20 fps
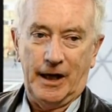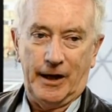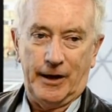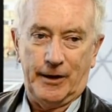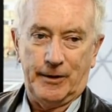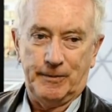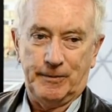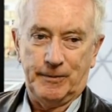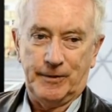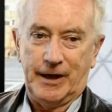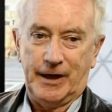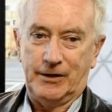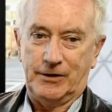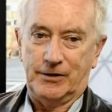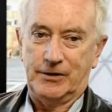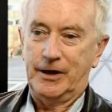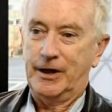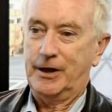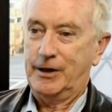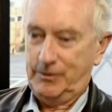
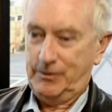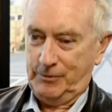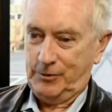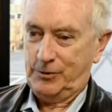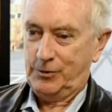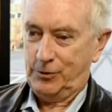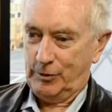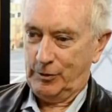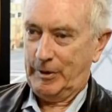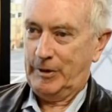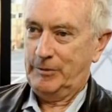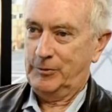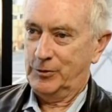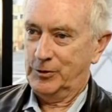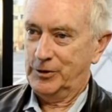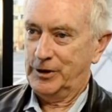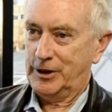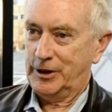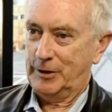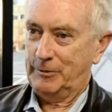That said, and we'll talk about in
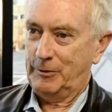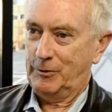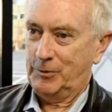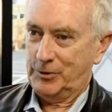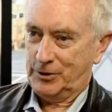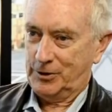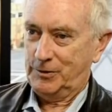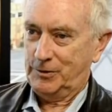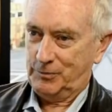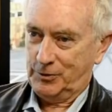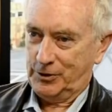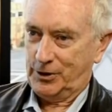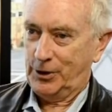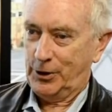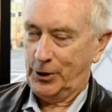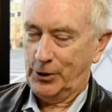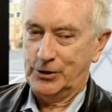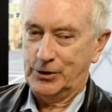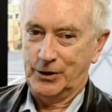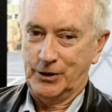more detail about what
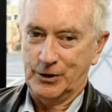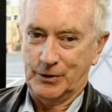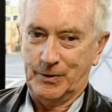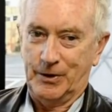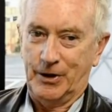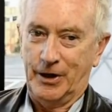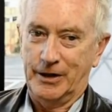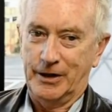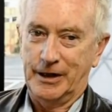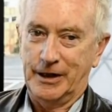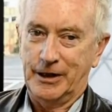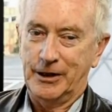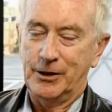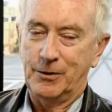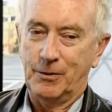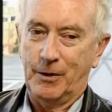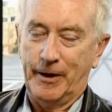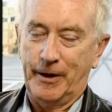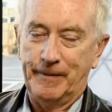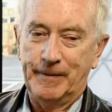the logic is behind that
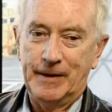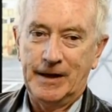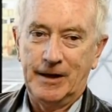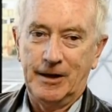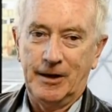anyway.